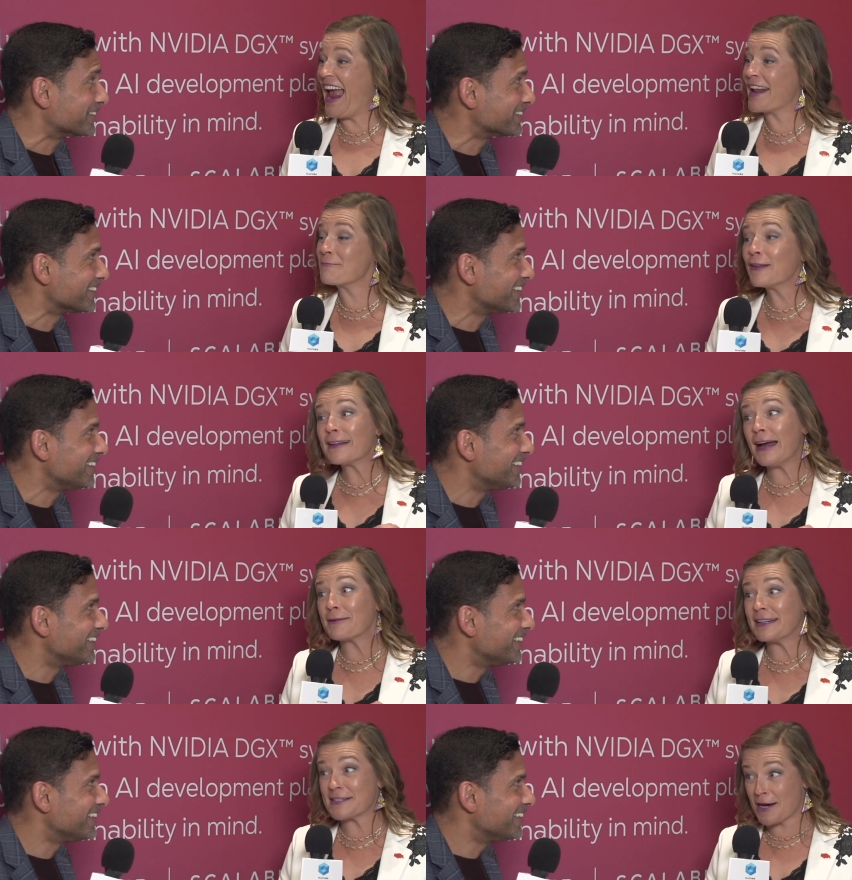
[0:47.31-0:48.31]
Speaker 1: And I'm really glad
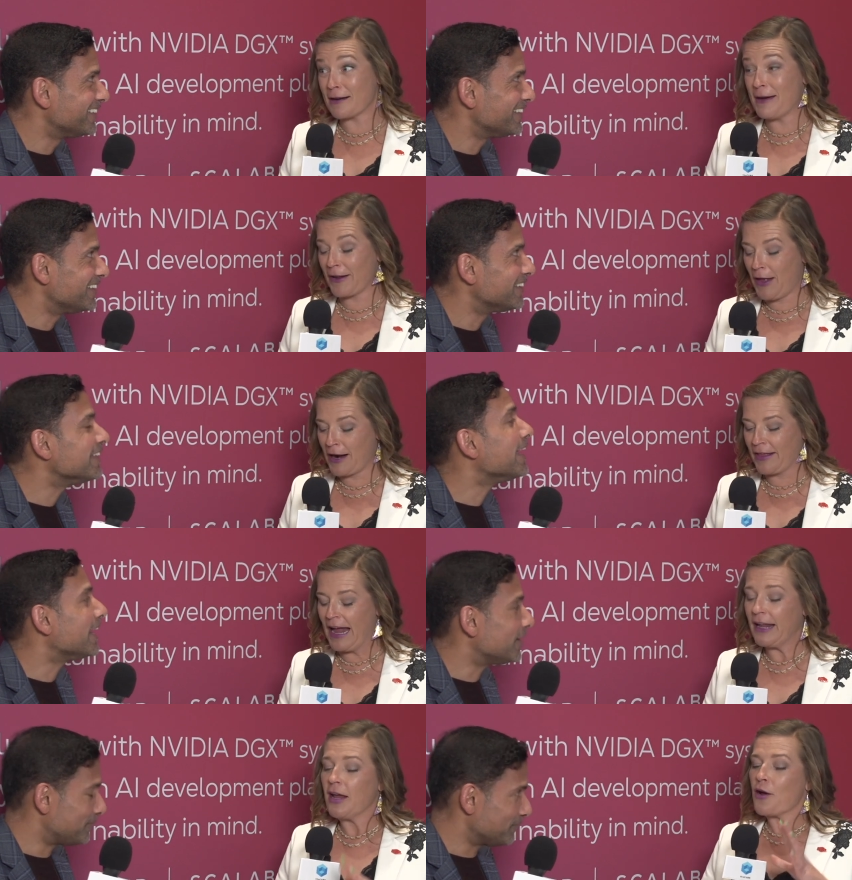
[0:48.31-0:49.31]
we get to talk about a lot of
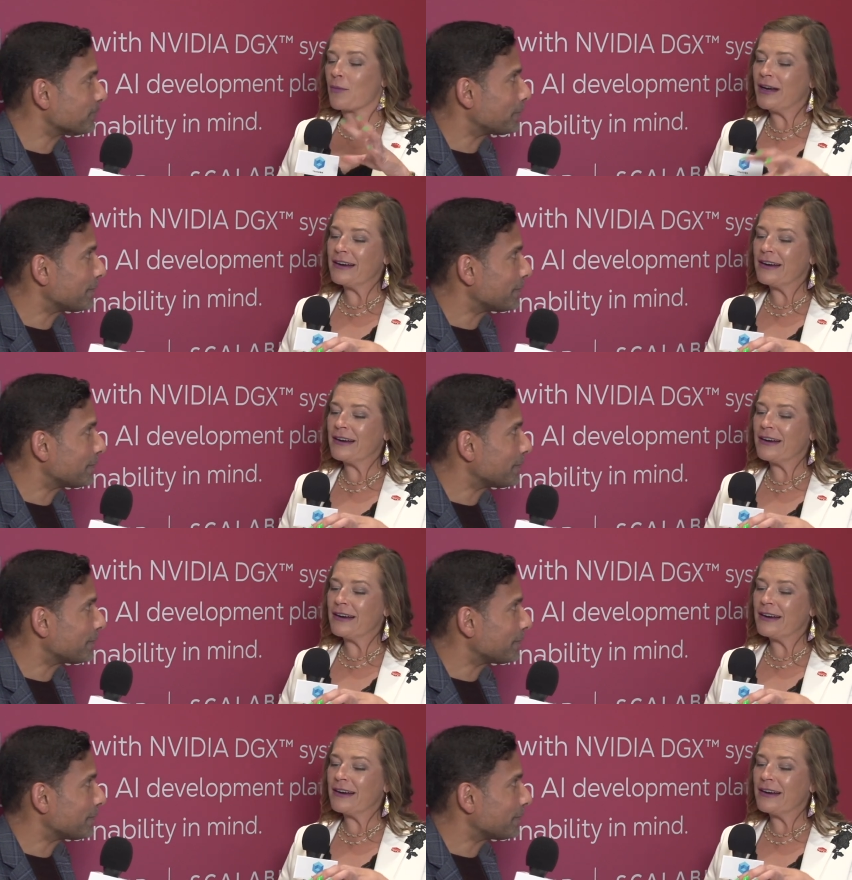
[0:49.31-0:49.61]
that. We're